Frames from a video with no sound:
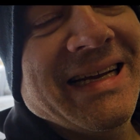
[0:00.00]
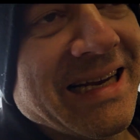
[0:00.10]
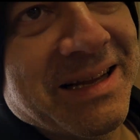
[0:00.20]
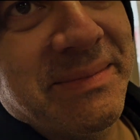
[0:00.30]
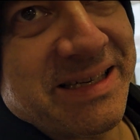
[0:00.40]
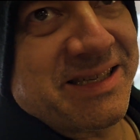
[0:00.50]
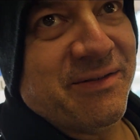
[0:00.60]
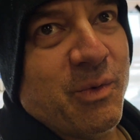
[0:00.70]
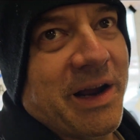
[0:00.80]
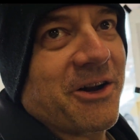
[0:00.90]
in the midst
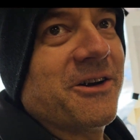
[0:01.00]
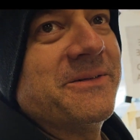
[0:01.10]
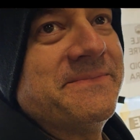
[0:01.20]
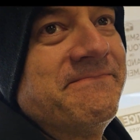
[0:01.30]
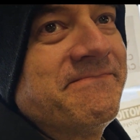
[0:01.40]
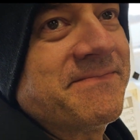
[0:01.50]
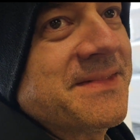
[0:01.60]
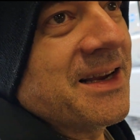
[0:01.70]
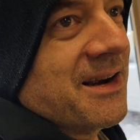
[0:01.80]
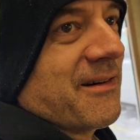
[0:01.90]
of winter,
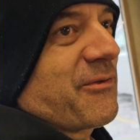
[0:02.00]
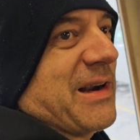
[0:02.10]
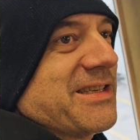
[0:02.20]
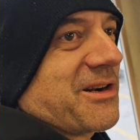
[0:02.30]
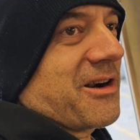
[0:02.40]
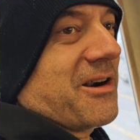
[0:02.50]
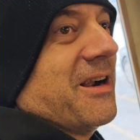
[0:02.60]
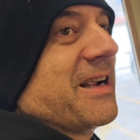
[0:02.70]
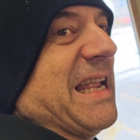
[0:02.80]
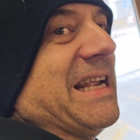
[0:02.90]
freezing our
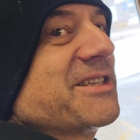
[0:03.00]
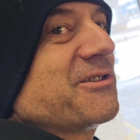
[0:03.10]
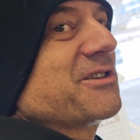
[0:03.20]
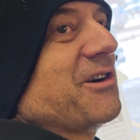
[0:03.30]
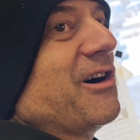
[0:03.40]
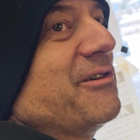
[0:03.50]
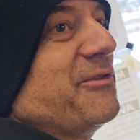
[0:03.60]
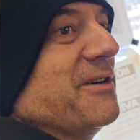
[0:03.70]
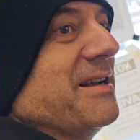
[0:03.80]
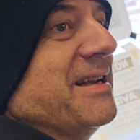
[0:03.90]
keisters
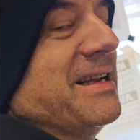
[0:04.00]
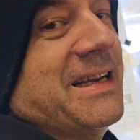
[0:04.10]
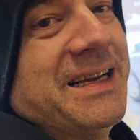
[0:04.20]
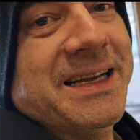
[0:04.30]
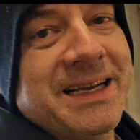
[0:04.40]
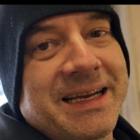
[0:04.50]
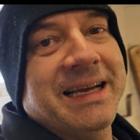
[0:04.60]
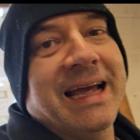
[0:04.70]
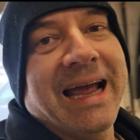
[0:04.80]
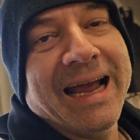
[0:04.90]
off,
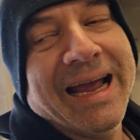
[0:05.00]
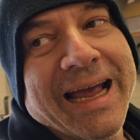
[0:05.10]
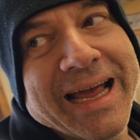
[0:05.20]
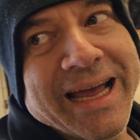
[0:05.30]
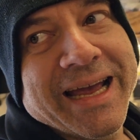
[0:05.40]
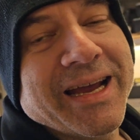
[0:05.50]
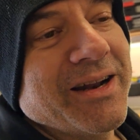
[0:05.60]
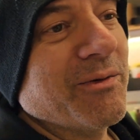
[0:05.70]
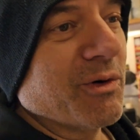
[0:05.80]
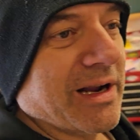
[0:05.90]

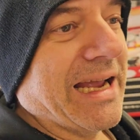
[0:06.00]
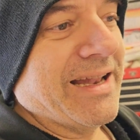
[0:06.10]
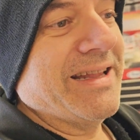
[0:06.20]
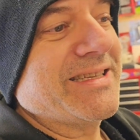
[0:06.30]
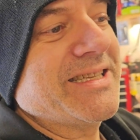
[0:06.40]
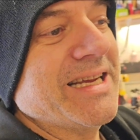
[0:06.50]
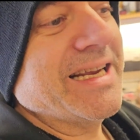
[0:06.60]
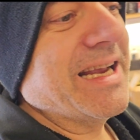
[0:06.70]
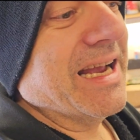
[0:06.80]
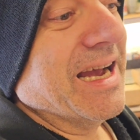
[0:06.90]
and we're getting this
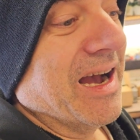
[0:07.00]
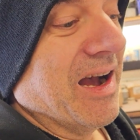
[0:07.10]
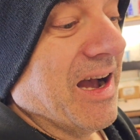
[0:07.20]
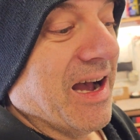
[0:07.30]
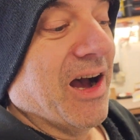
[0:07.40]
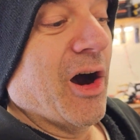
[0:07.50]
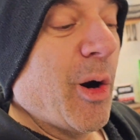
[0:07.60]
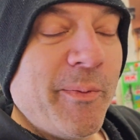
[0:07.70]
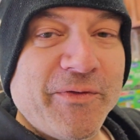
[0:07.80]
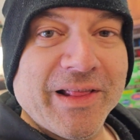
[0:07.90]
thing,
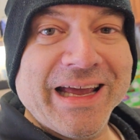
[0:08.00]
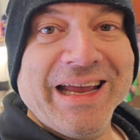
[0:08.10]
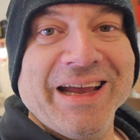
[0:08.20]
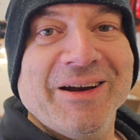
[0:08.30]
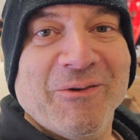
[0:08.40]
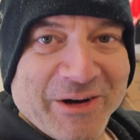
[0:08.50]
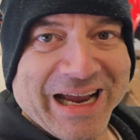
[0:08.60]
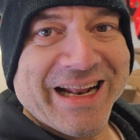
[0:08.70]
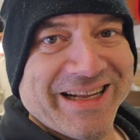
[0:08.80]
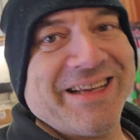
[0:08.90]
hopefully we'll
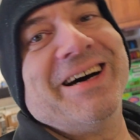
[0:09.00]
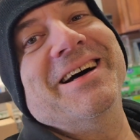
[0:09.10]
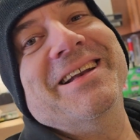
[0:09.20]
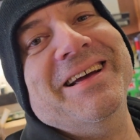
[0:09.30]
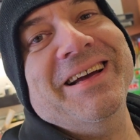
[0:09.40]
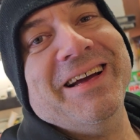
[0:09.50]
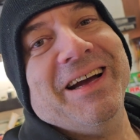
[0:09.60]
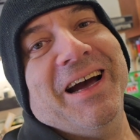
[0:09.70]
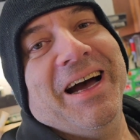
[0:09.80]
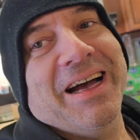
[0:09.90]
get it done.
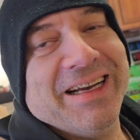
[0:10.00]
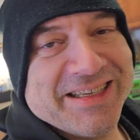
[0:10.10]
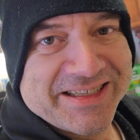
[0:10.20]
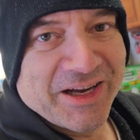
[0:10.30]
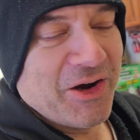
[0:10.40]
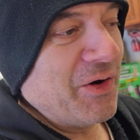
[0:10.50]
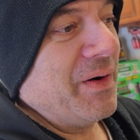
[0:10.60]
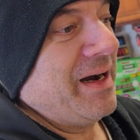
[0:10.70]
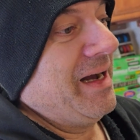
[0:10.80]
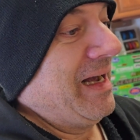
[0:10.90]
So